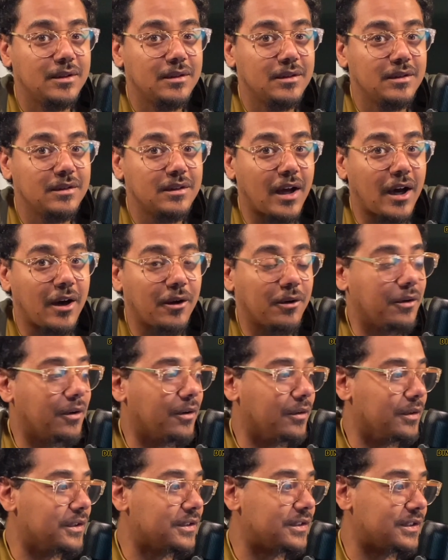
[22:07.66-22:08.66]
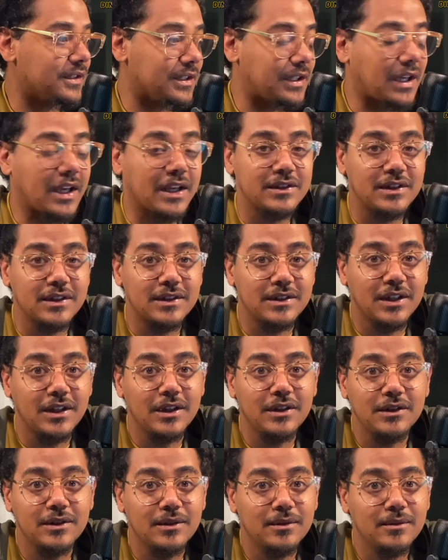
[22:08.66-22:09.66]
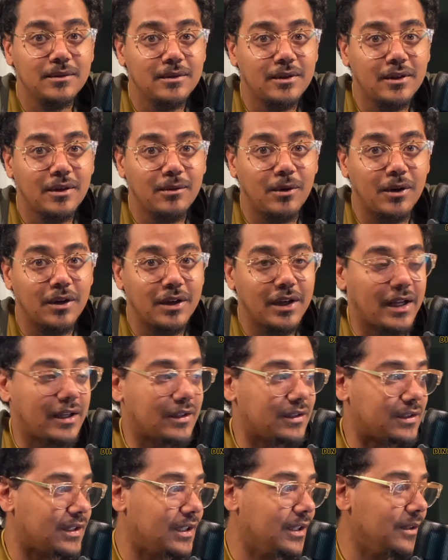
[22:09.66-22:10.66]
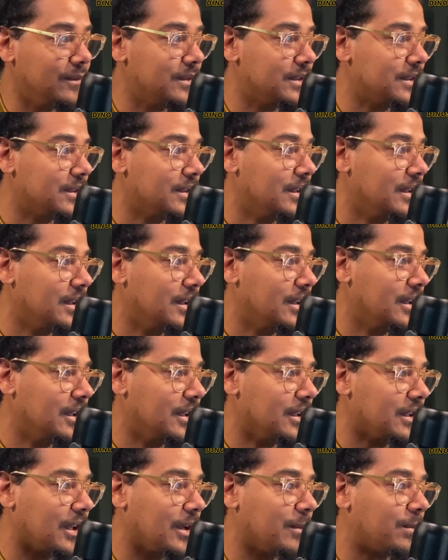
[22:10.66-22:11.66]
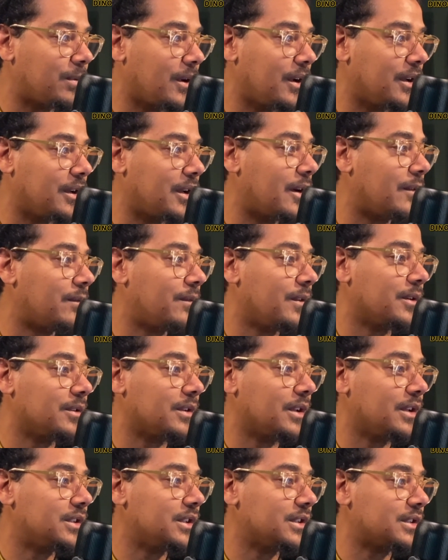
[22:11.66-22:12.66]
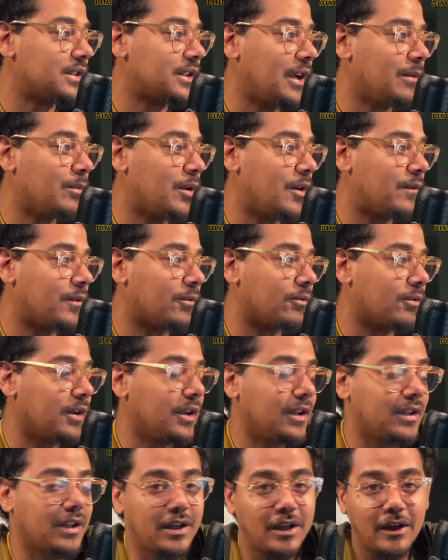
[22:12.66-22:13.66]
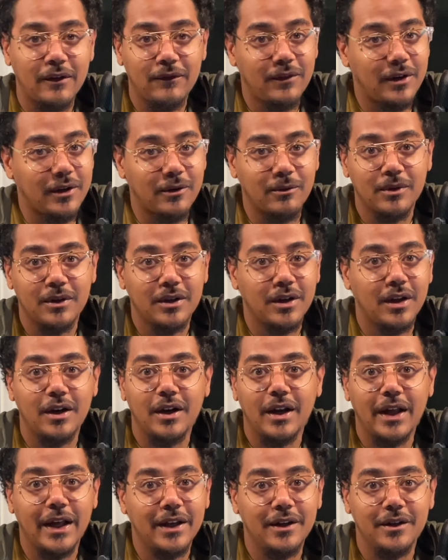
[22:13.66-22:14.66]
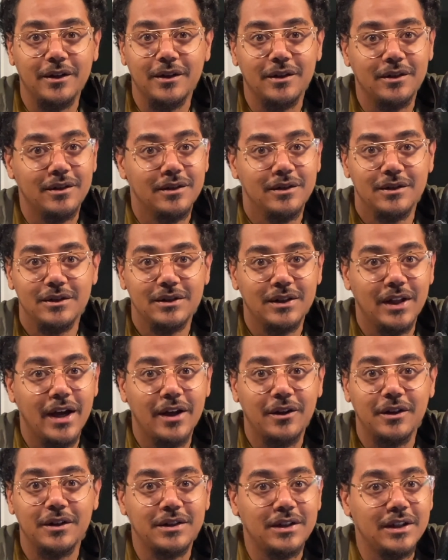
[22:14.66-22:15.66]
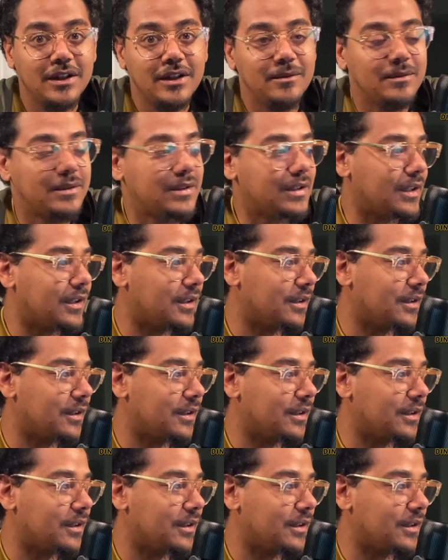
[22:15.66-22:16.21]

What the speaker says: I don't know. This is in Kansas City too? Come on now, Chiefs. They probably not fucking. They just came off a ring. They not fucking with none of that other team shit.